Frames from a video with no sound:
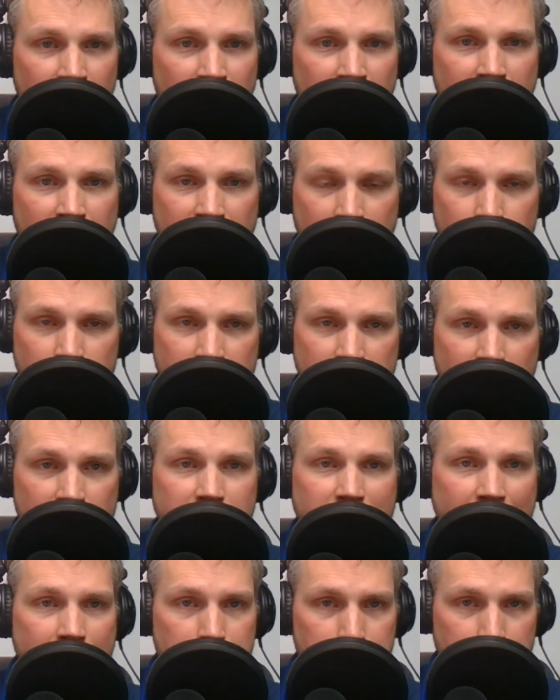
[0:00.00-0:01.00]
And I was on
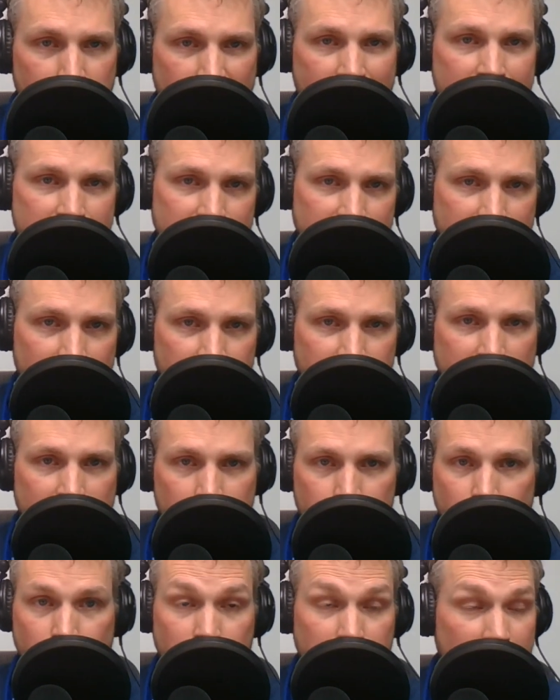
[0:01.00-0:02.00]
that path, down
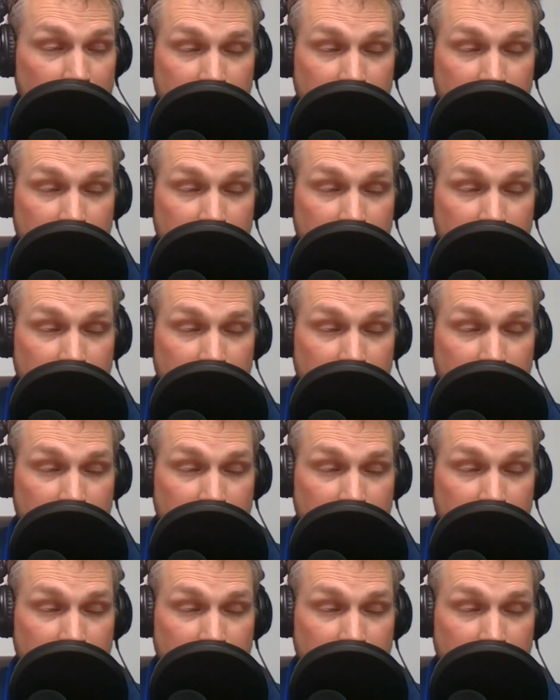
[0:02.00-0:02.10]
that road.